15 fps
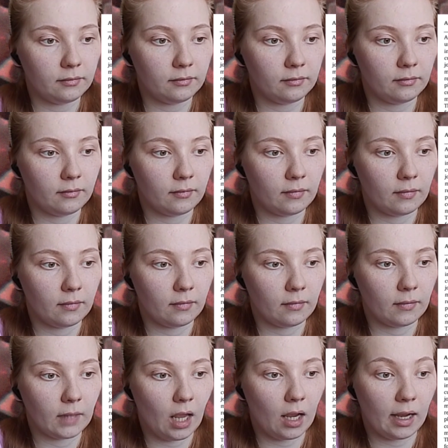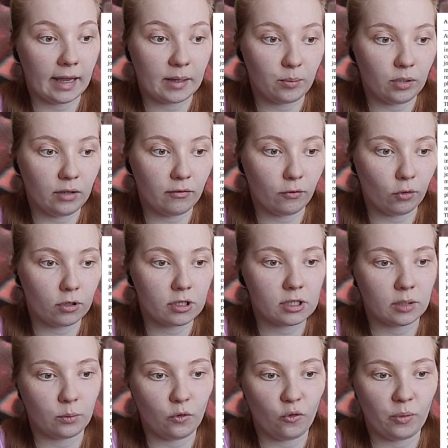and any injury risk
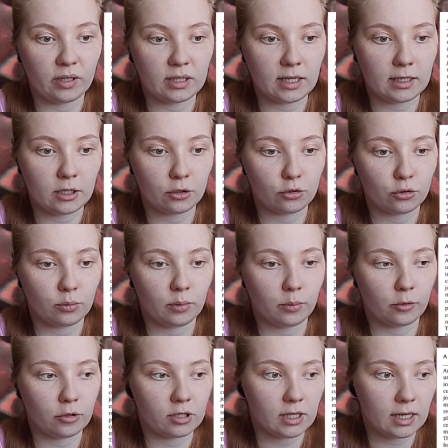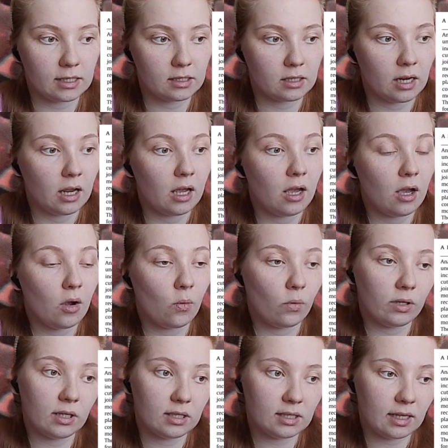claim based on them may be
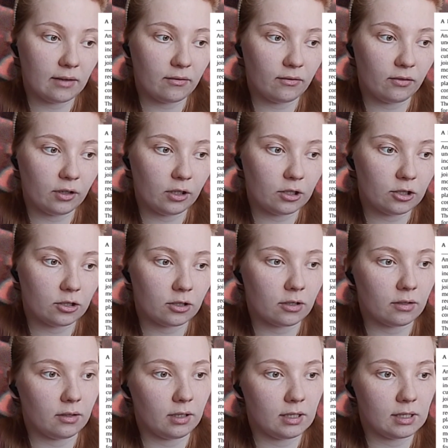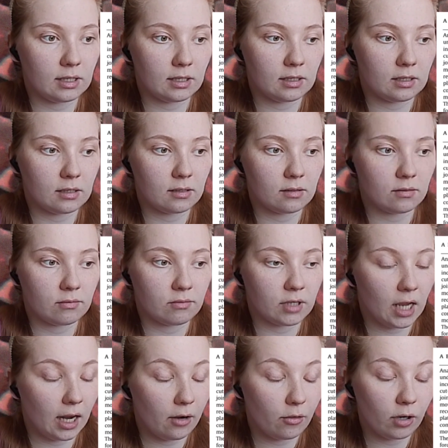unreliable or
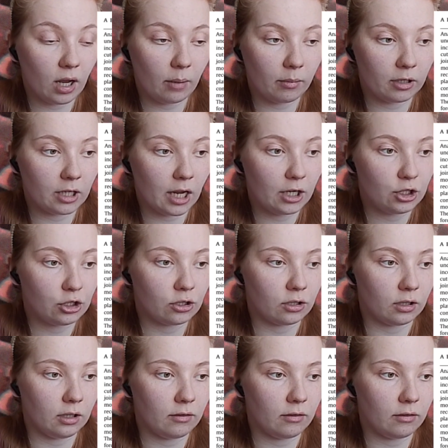exaggerate.